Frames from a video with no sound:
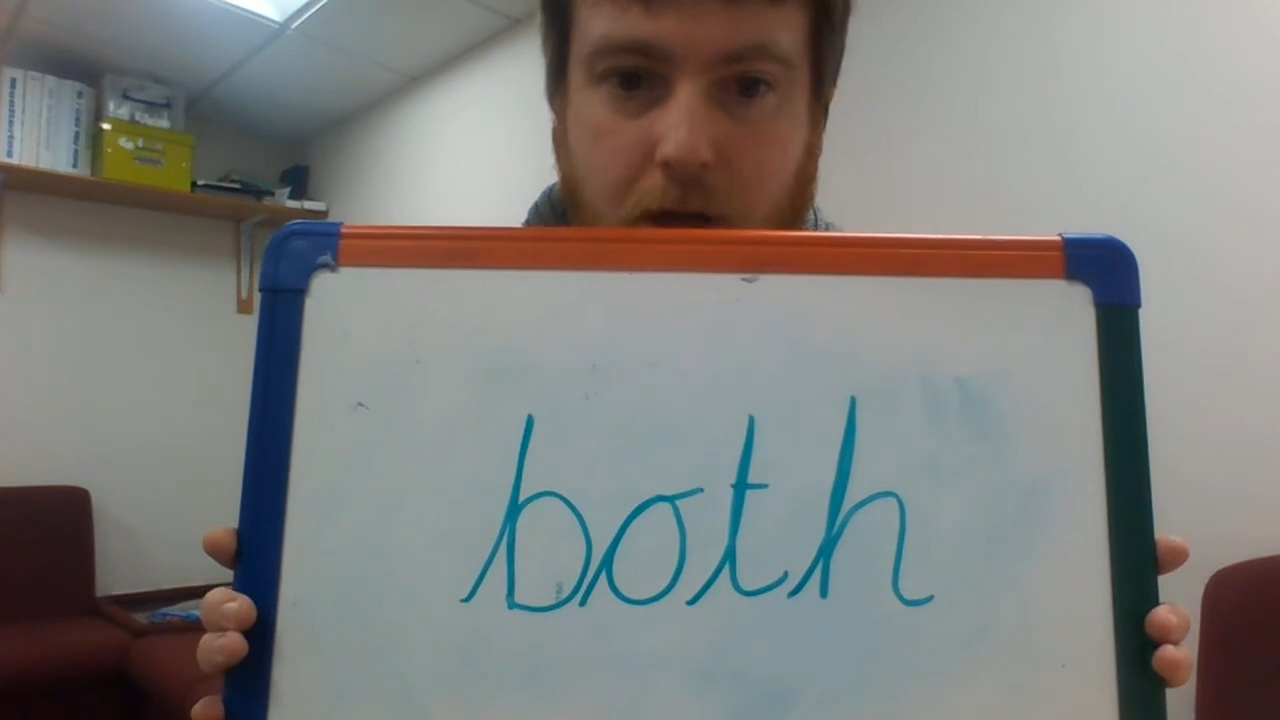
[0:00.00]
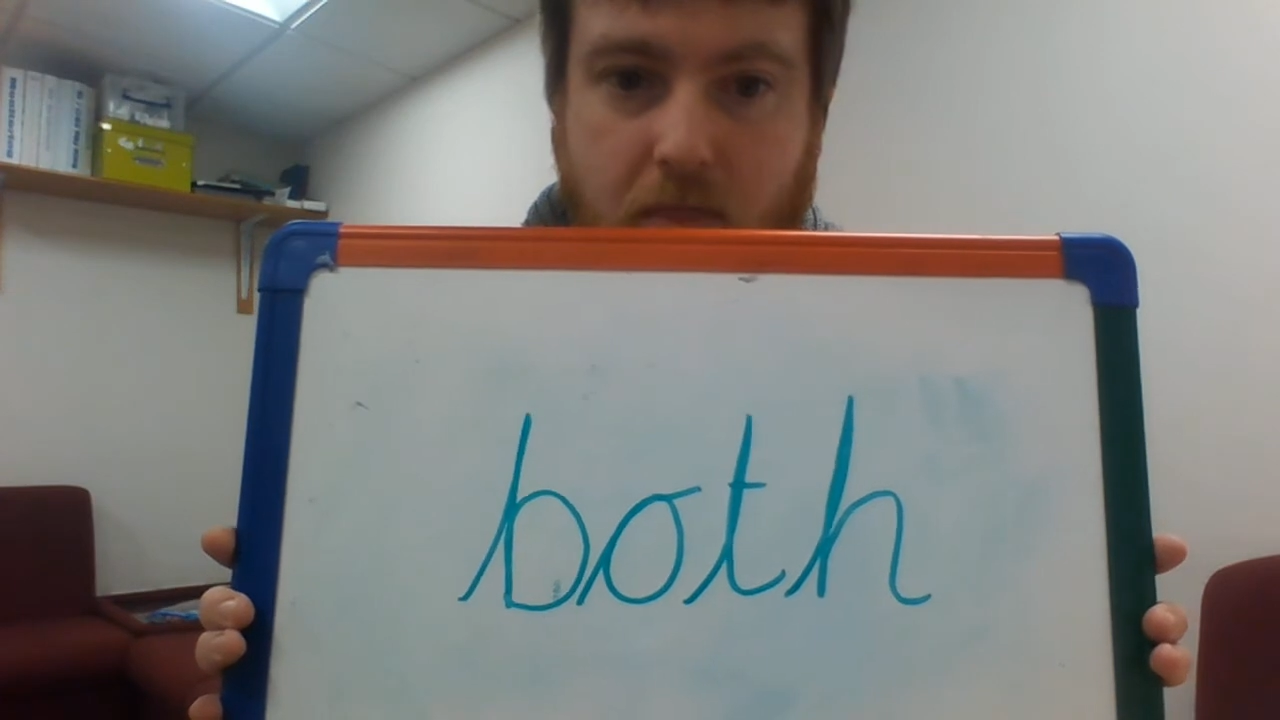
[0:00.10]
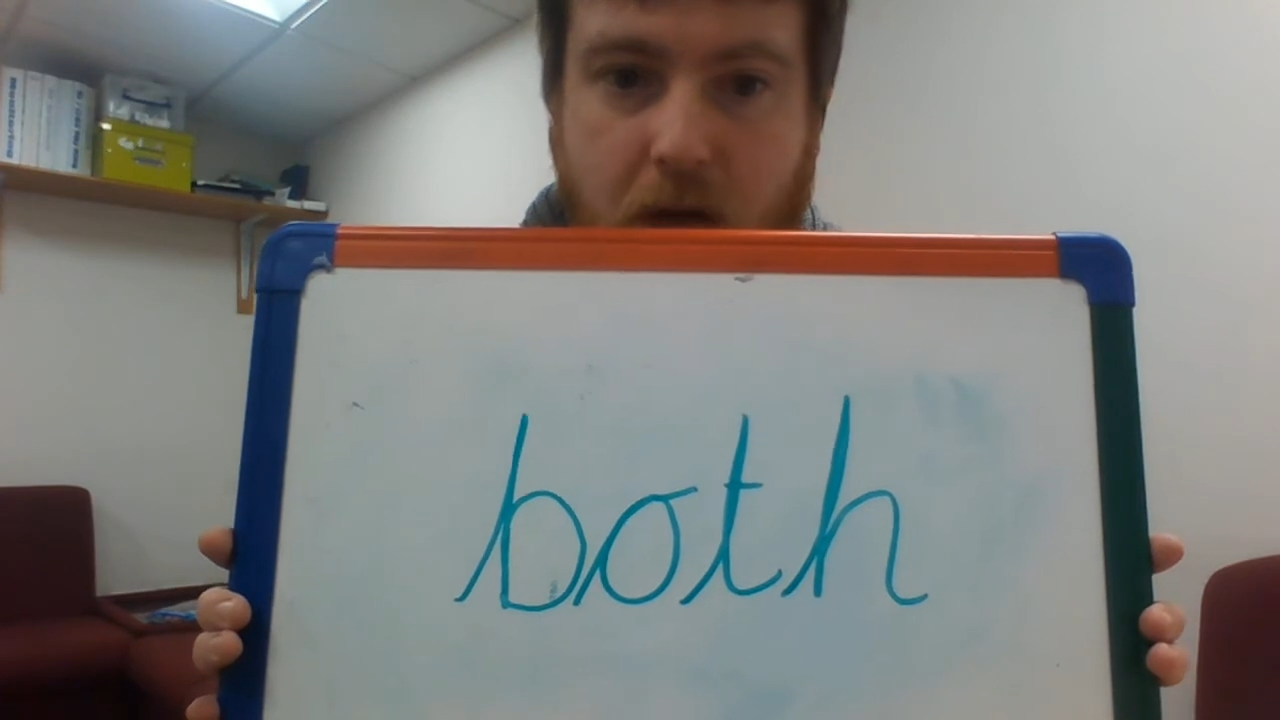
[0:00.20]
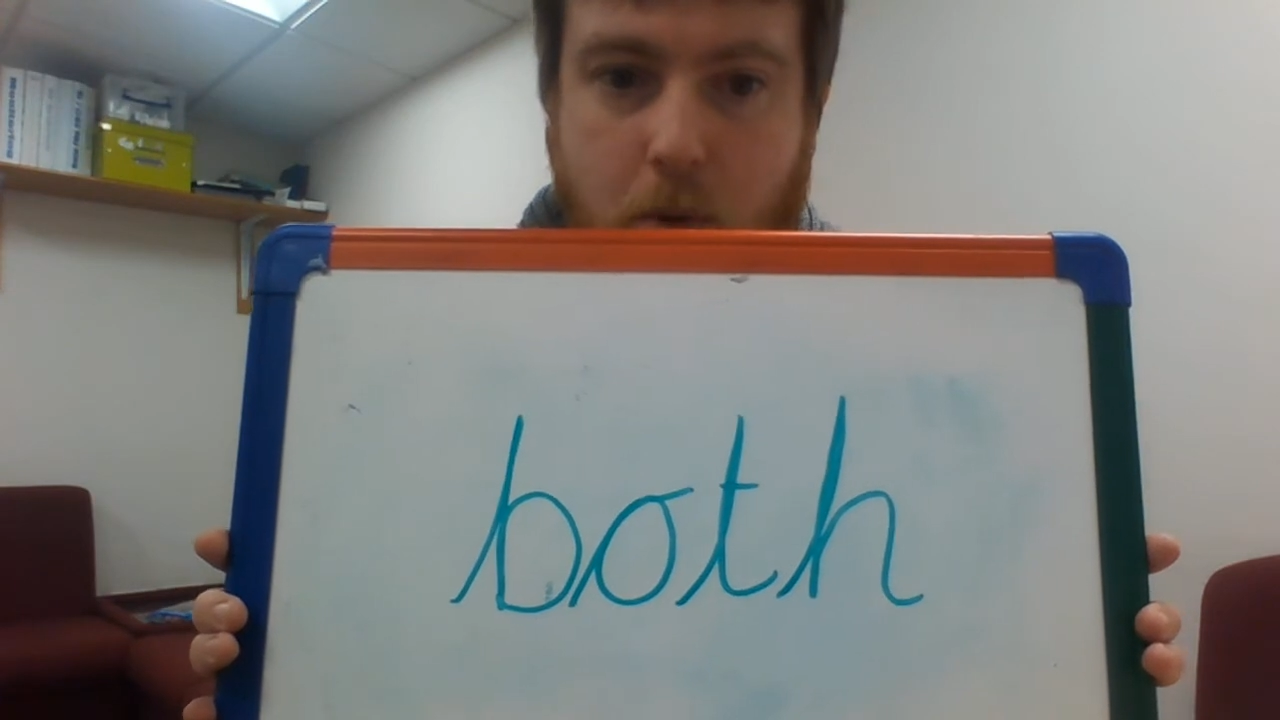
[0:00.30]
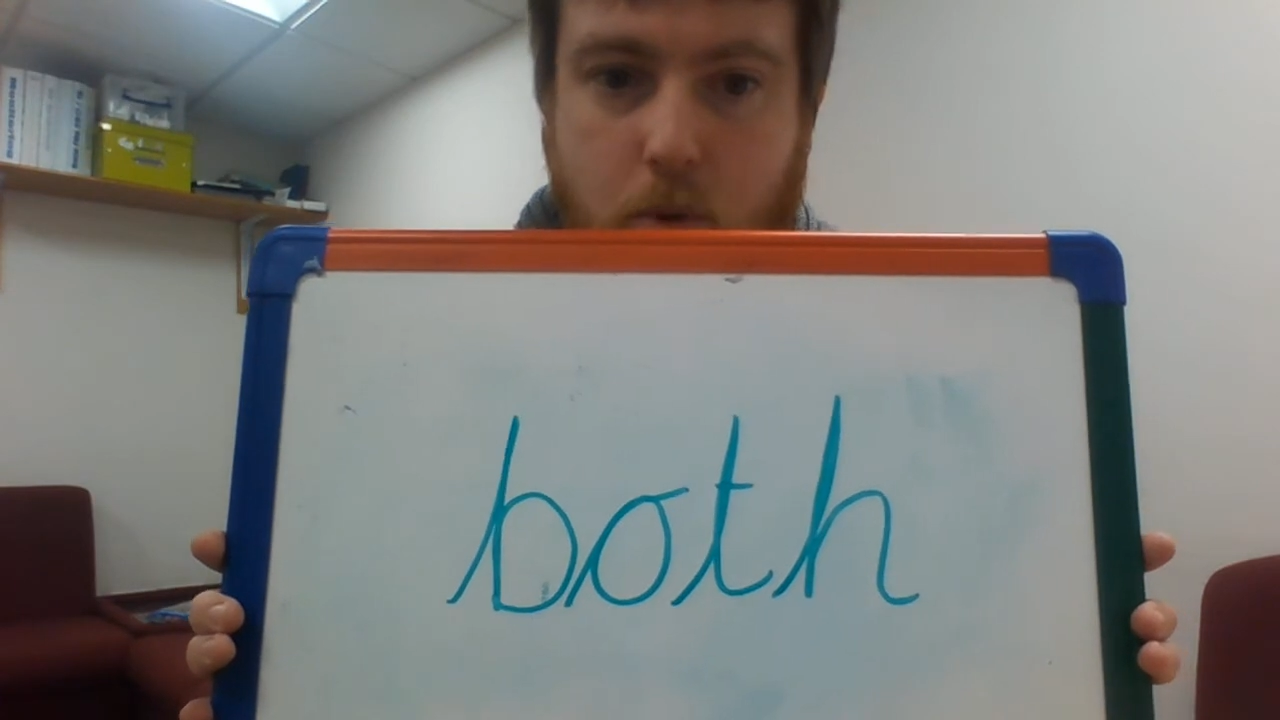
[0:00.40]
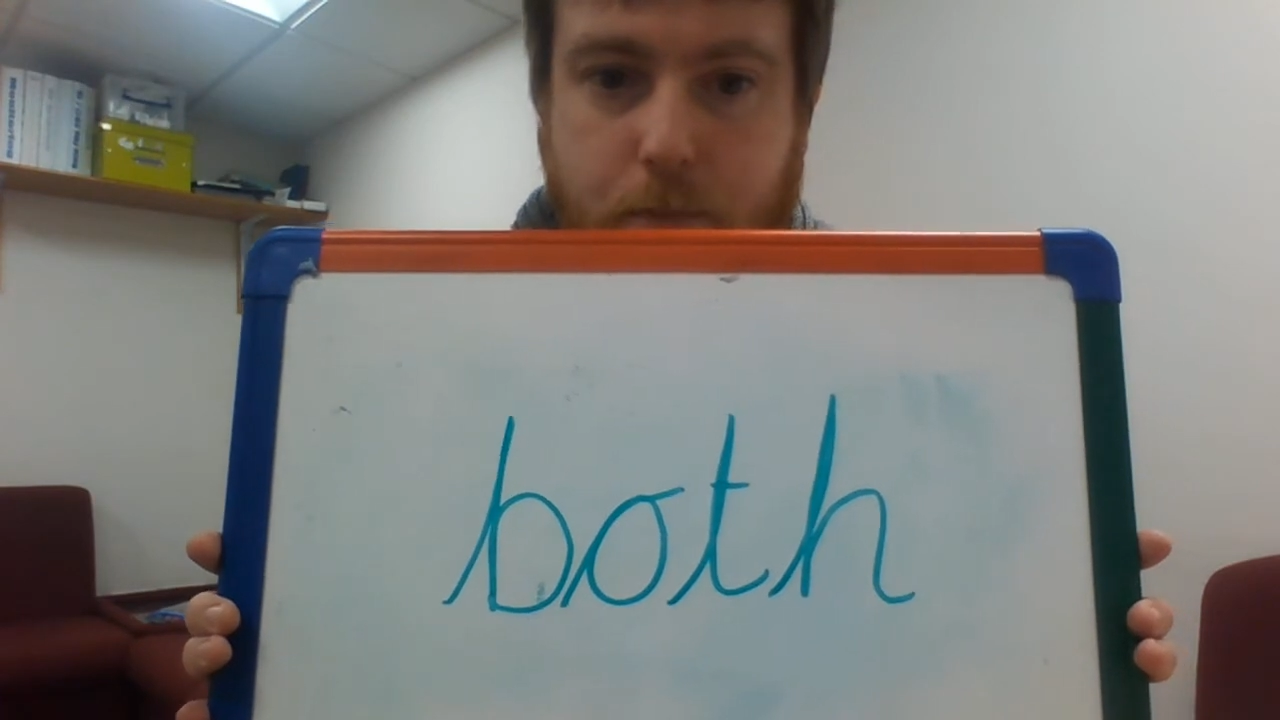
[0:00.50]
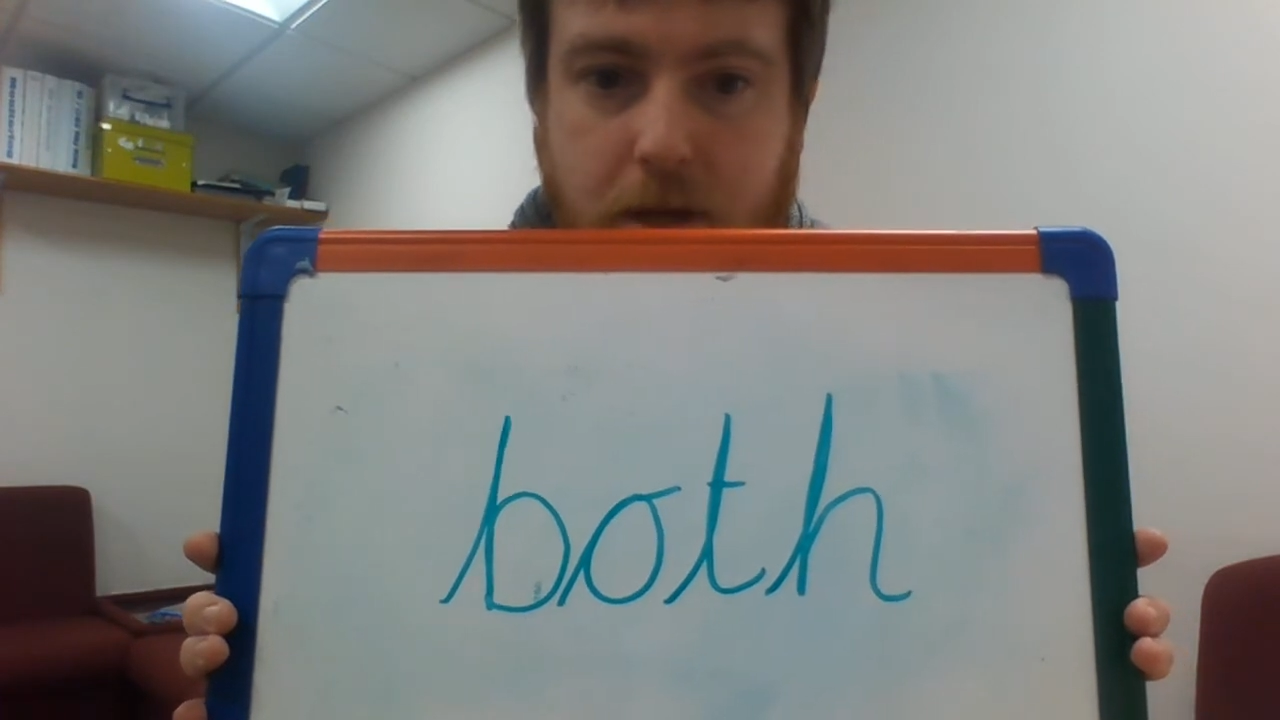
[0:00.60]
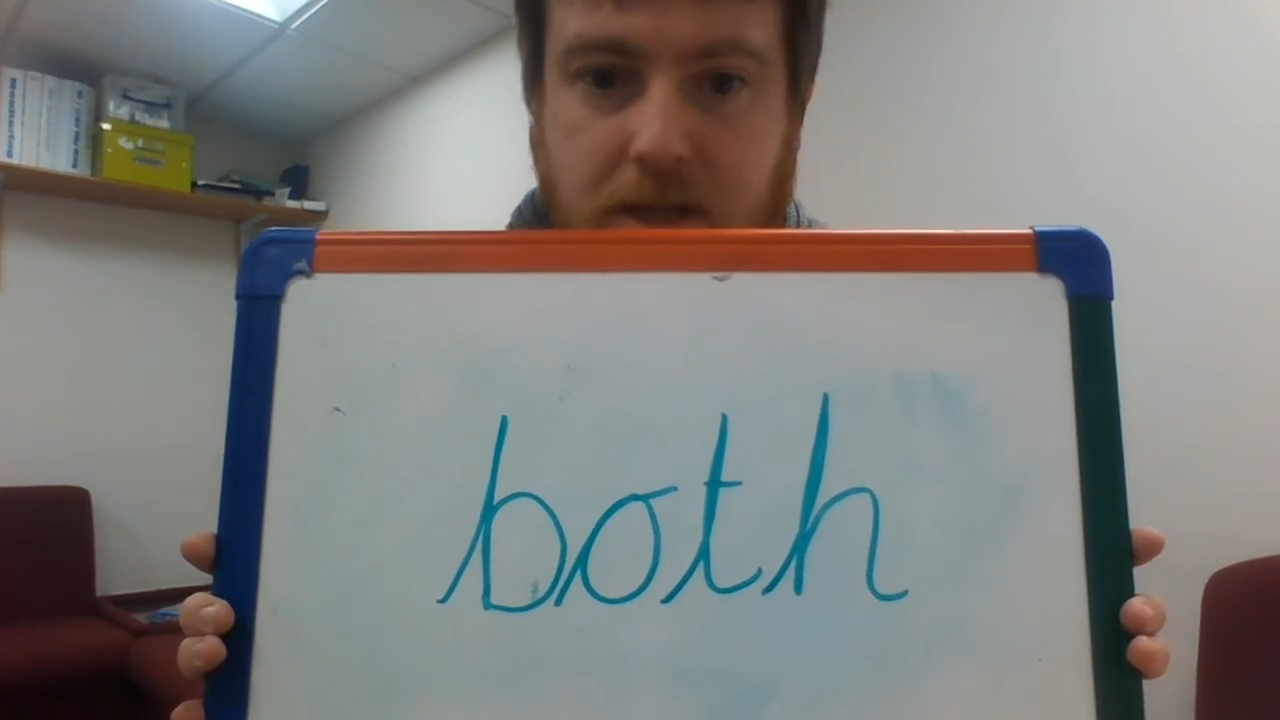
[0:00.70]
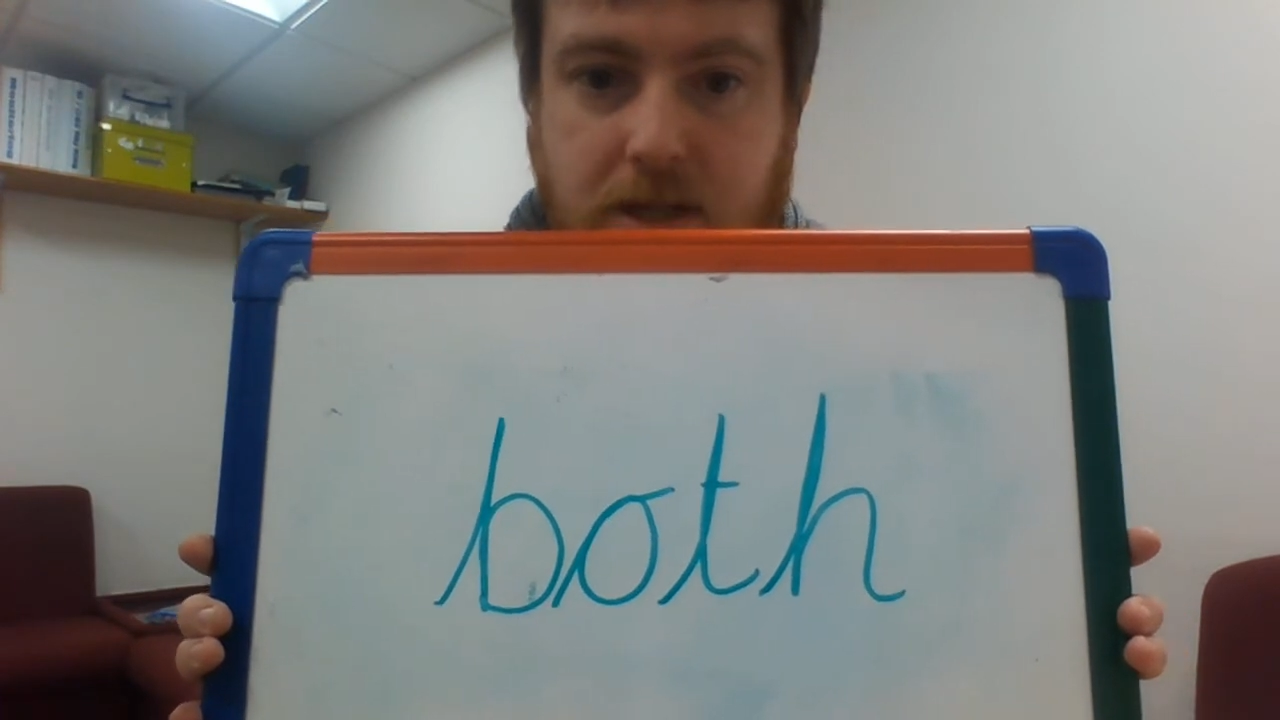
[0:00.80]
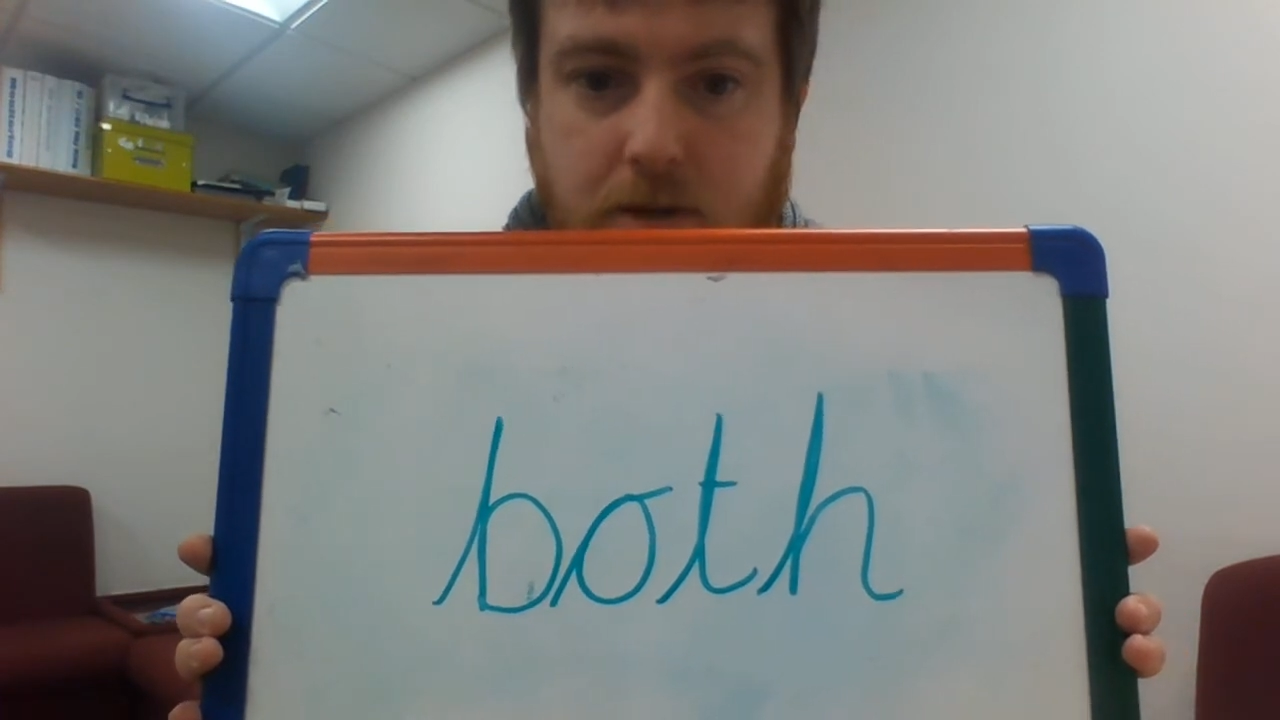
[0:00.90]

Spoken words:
and that would be